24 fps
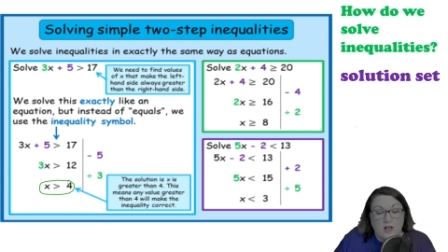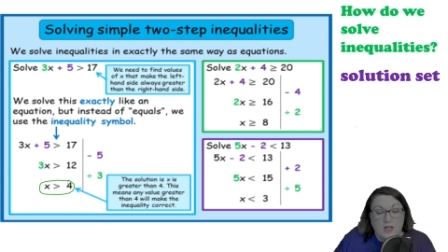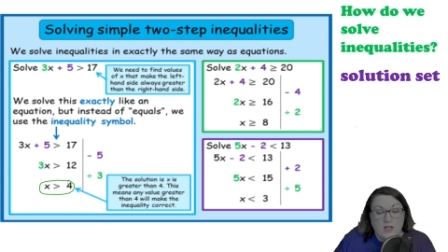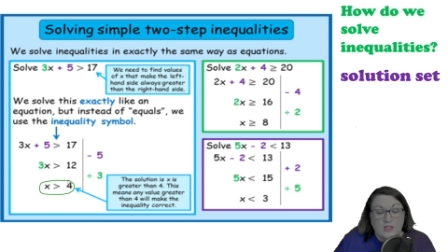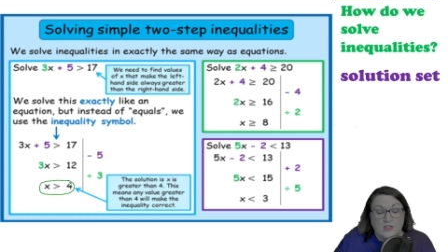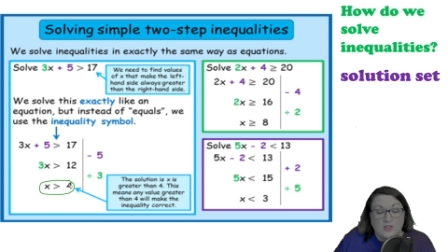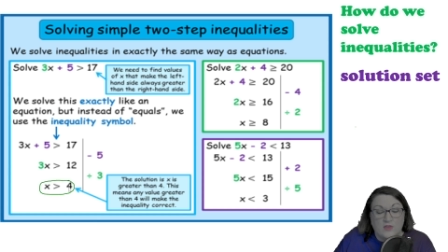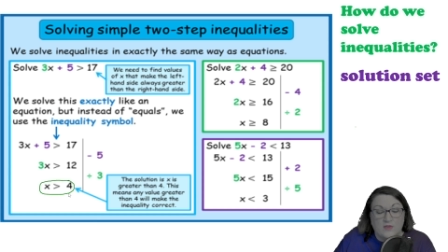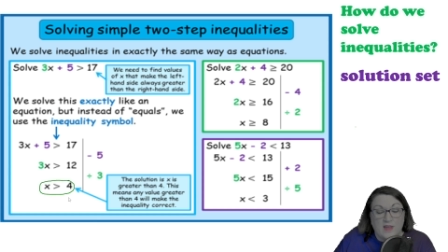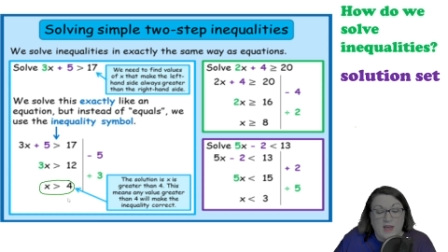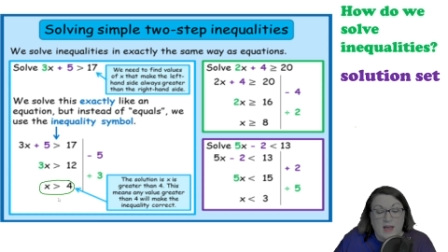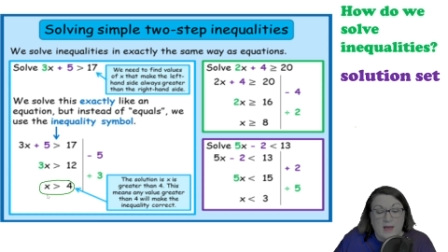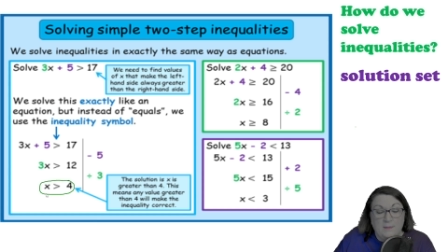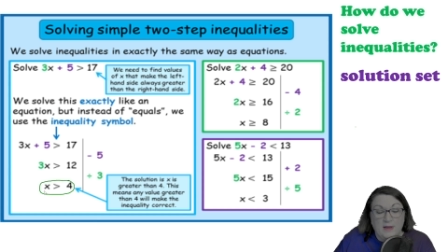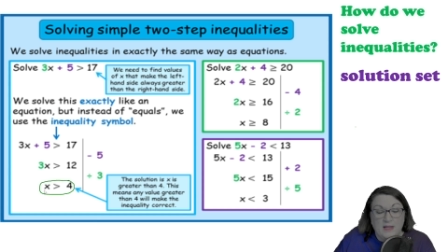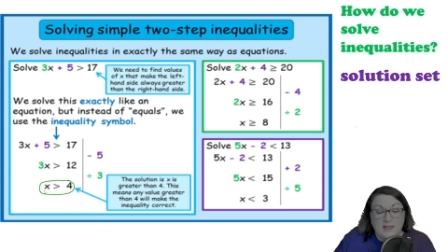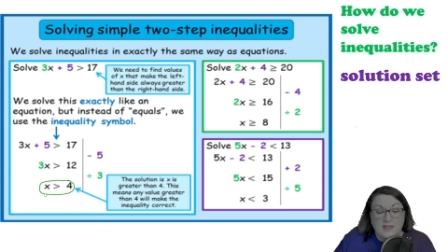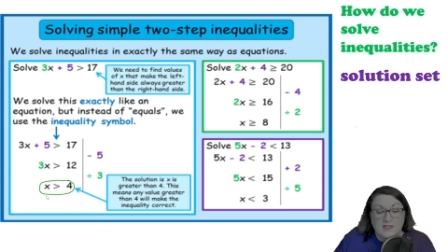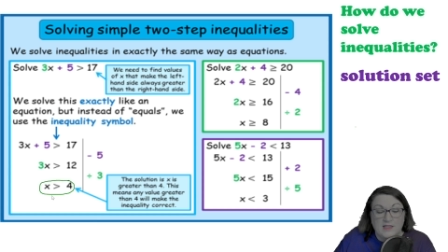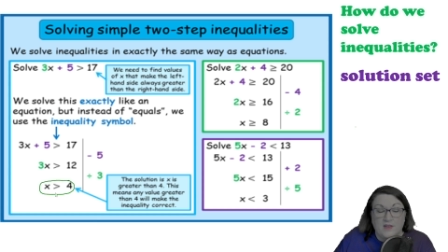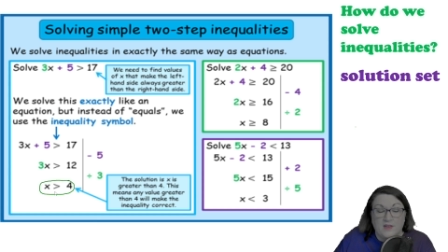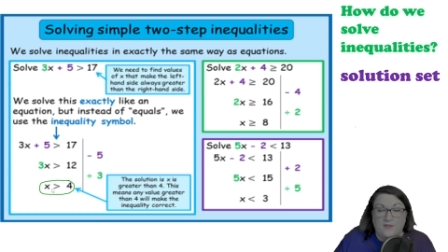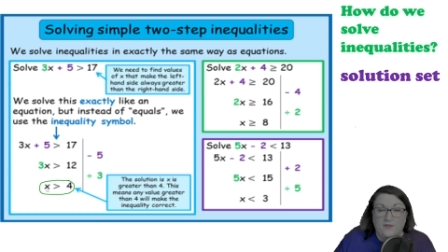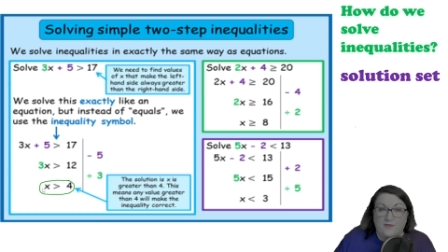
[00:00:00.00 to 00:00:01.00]
So that
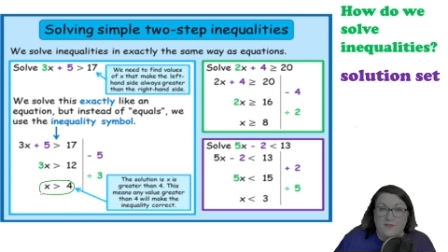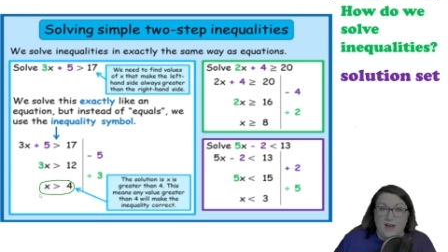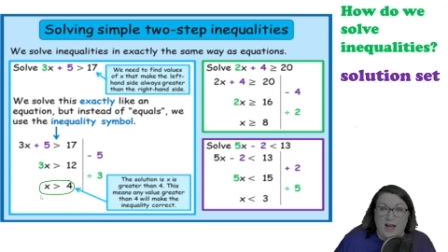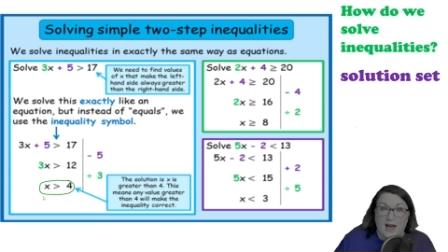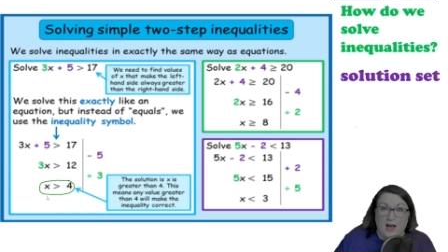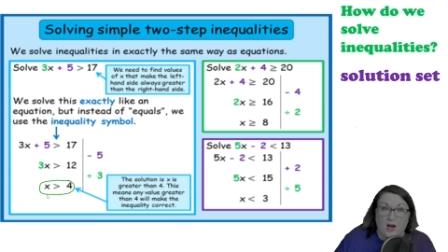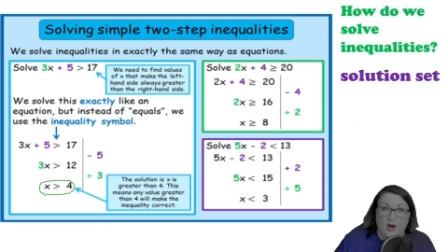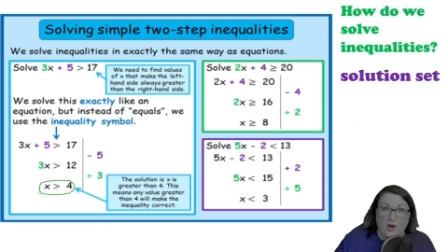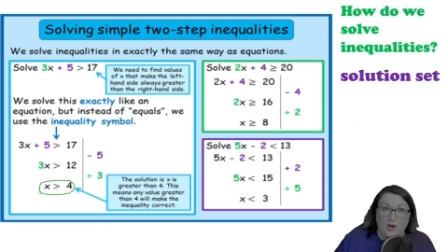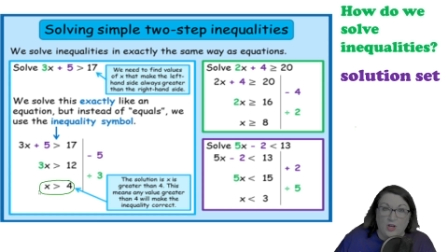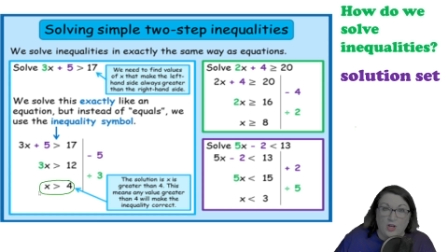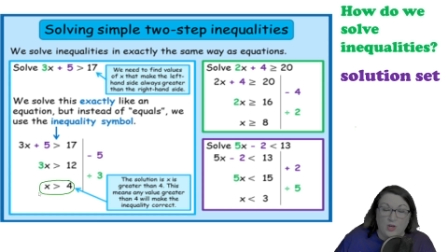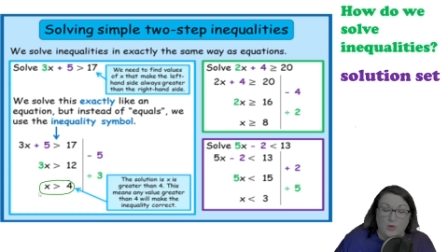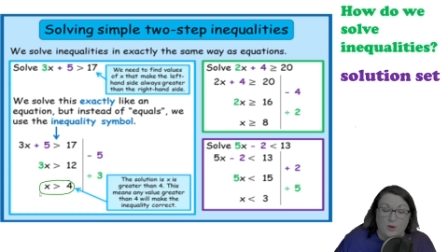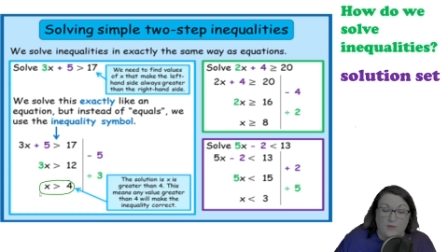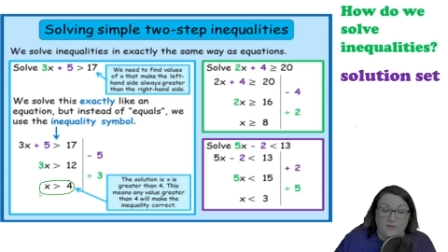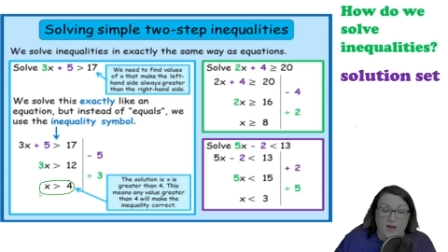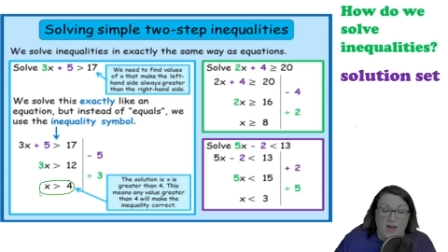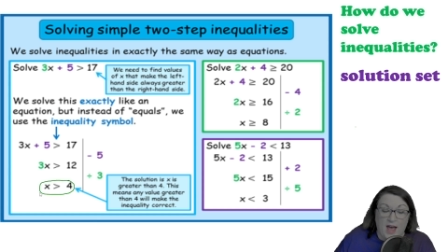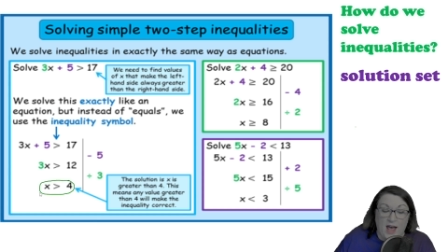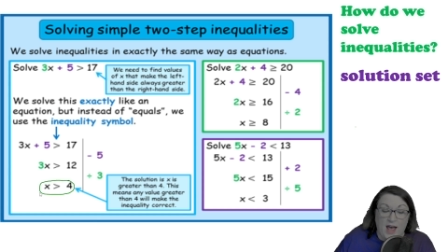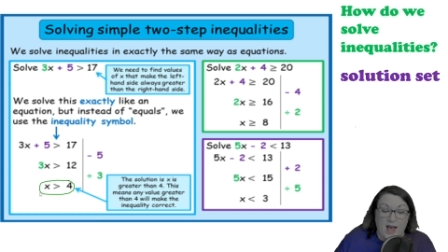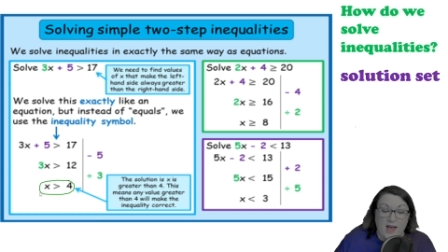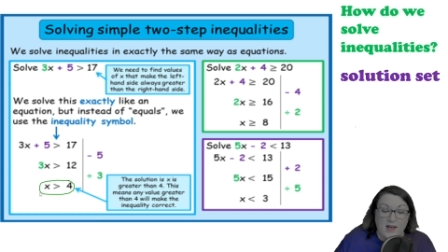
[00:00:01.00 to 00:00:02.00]
means the value of
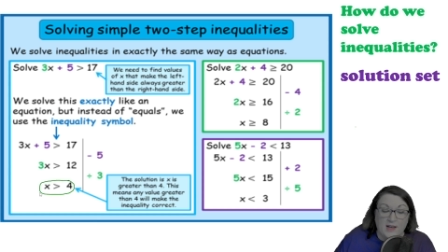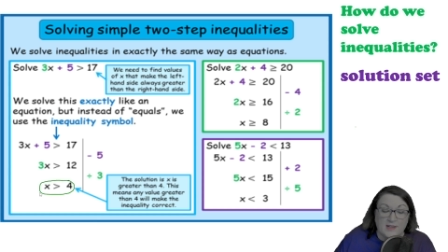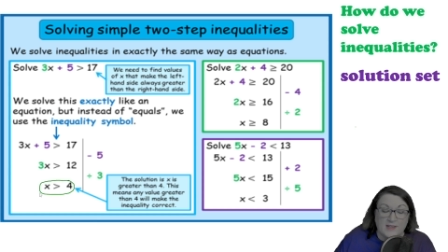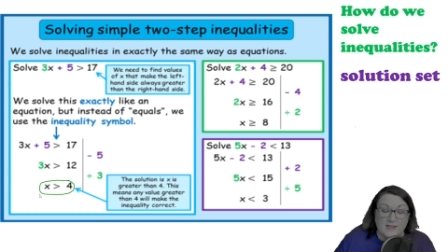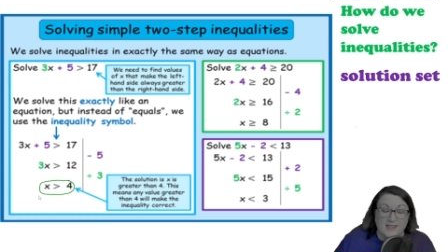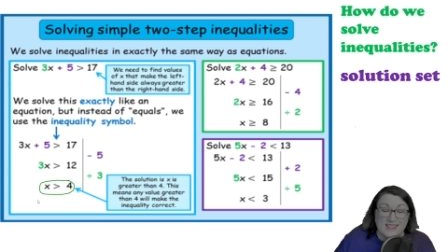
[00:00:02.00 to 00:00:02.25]
x